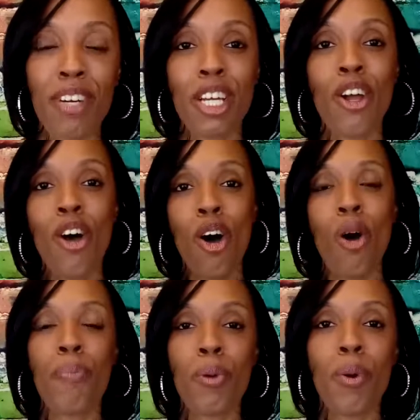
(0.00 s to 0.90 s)
evening.
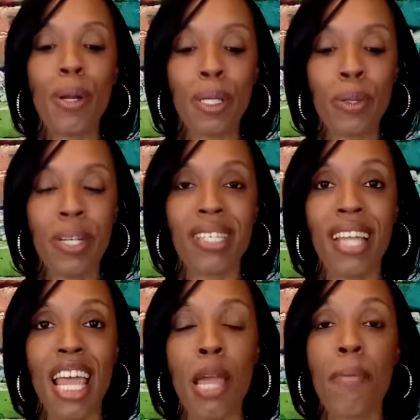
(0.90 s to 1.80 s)
Hope you all do the
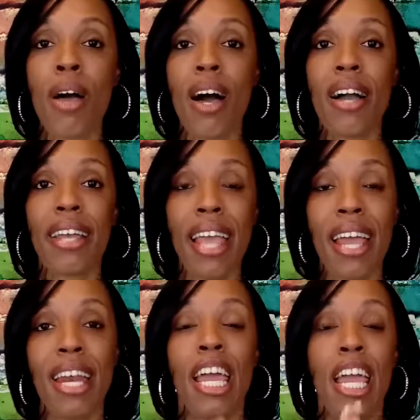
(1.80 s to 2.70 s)
same.
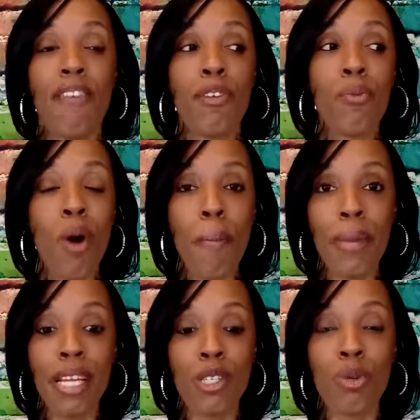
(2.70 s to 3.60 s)
Again, if you
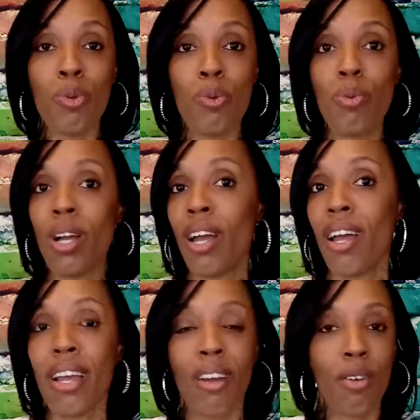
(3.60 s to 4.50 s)
want me to
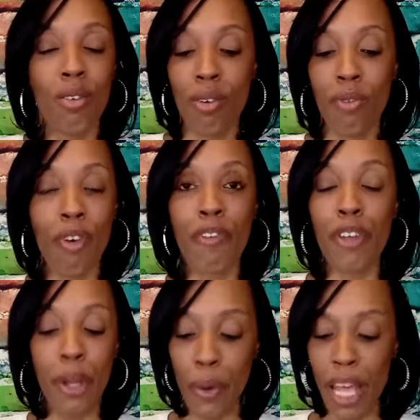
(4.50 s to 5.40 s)

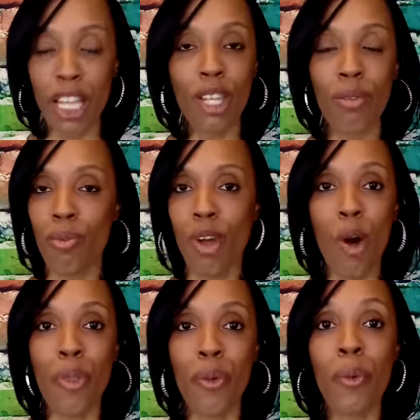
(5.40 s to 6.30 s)
review and
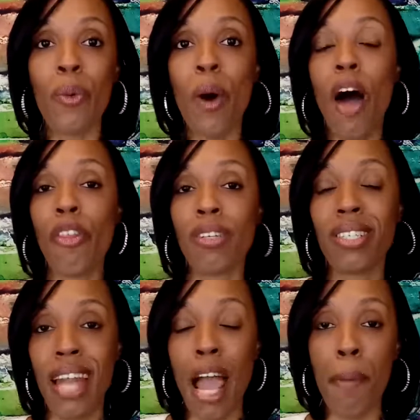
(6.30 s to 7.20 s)
go through
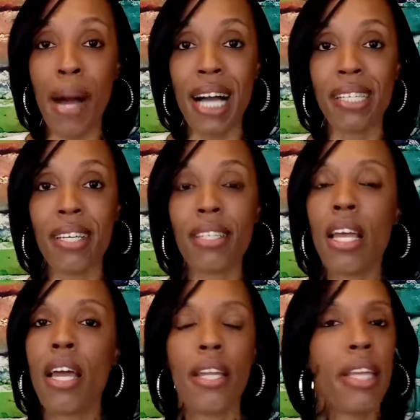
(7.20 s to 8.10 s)
other snack
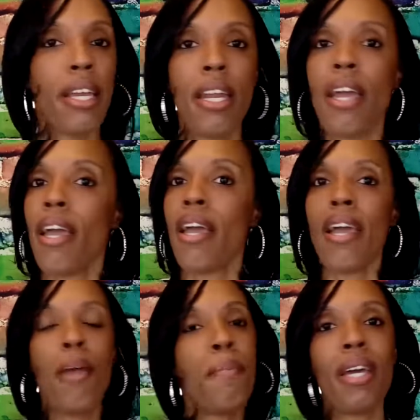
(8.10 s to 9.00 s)
boxes, then
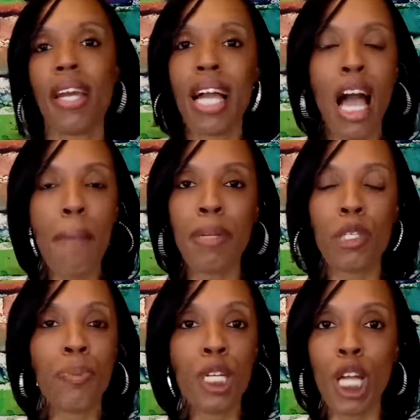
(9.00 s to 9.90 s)
hit me in the
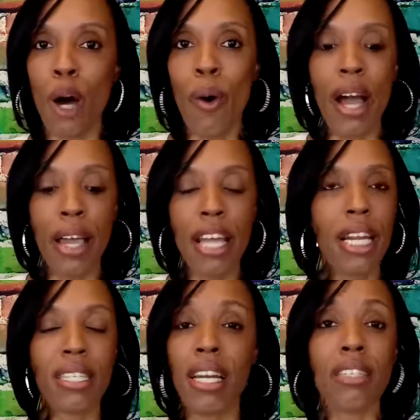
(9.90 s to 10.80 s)
comments below.
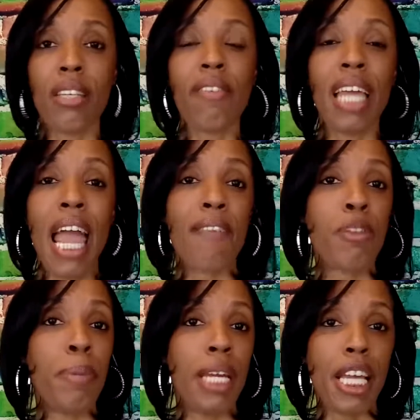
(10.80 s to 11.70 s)
It doesn't necessarily
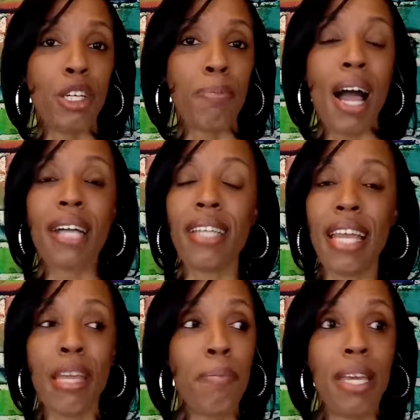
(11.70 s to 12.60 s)
have to be an Asian
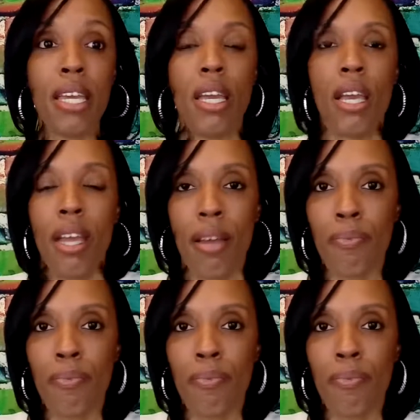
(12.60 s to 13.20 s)
box. It can be